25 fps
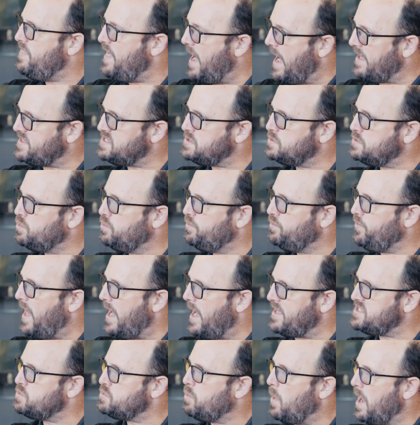
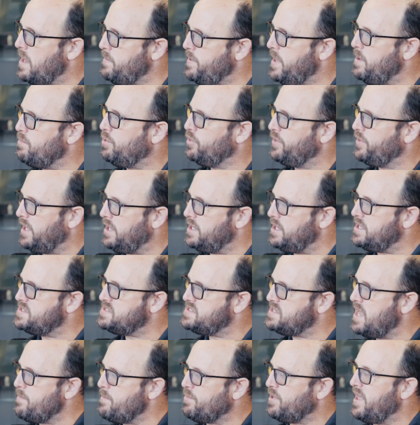That's why people need an
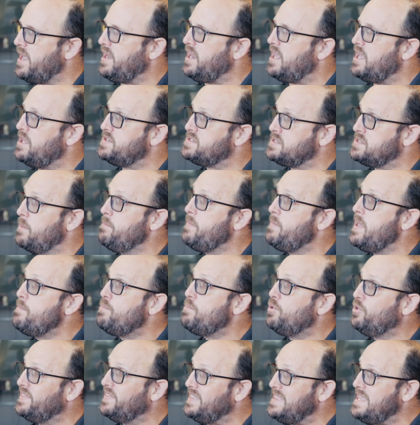estate plan. Some
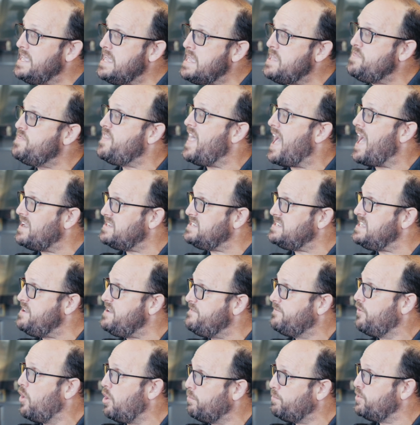people need that
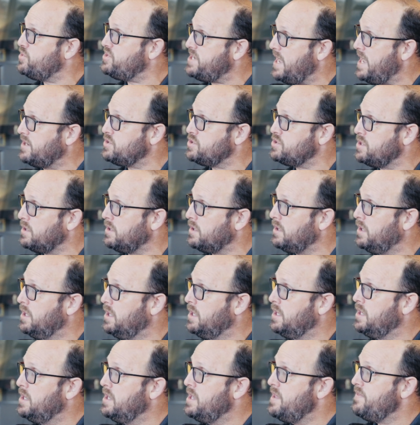default protection.
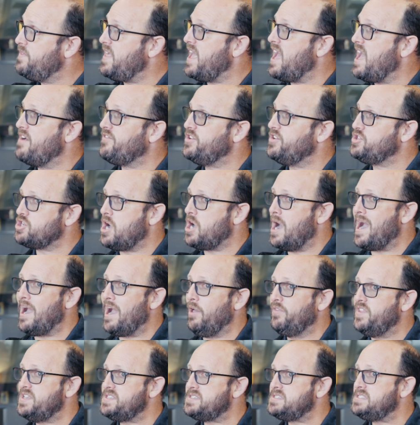They have a
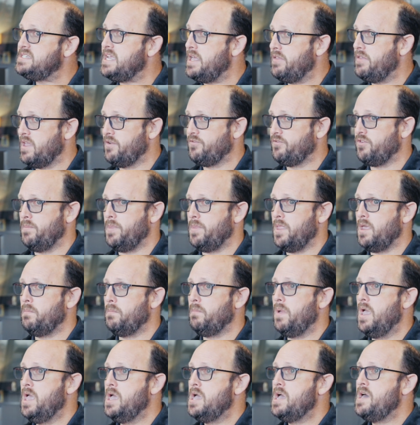child that's stealing from
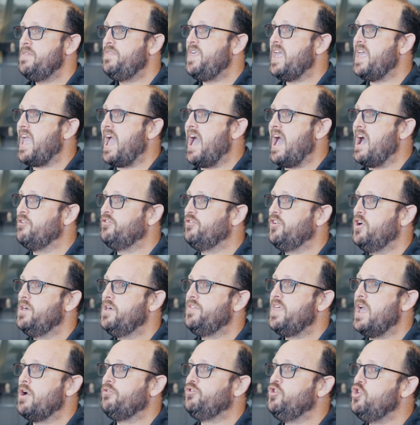them. They have
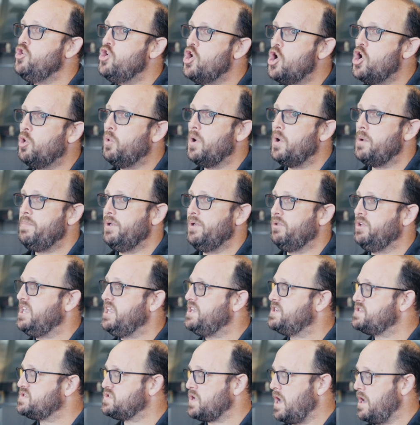no
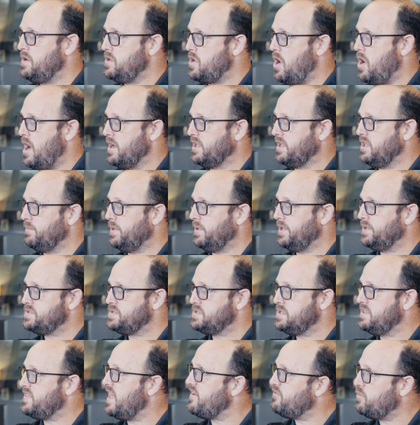ability to sign
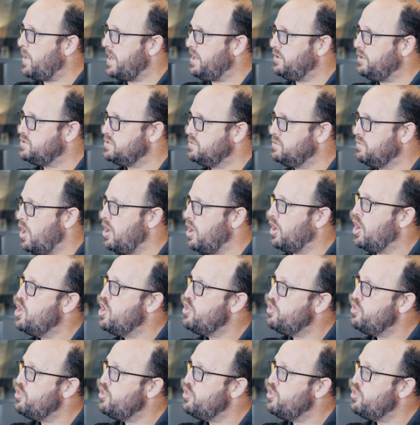documents. They've waited too long.